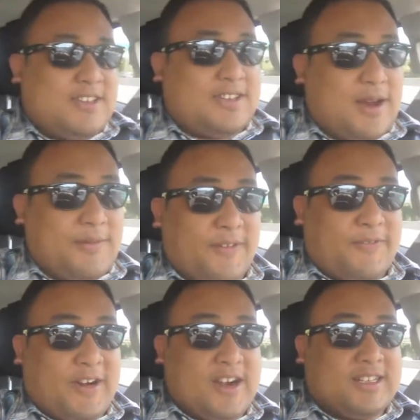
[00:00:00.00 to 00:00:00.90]
September
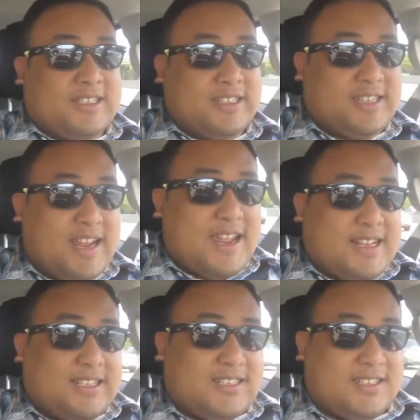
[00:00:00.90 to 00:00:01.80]
1st. That's it.
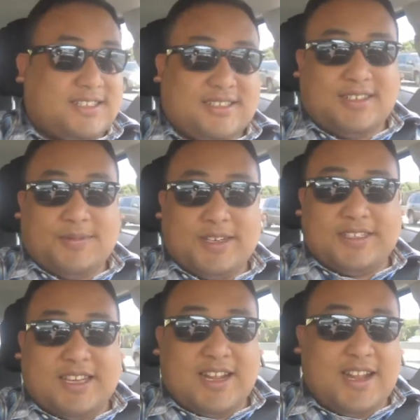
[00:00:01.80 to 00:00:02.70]

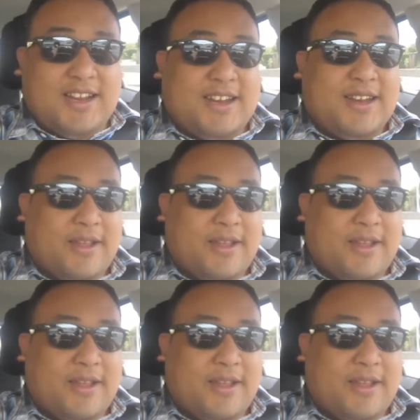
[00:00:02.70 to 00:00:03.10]
Summer's done.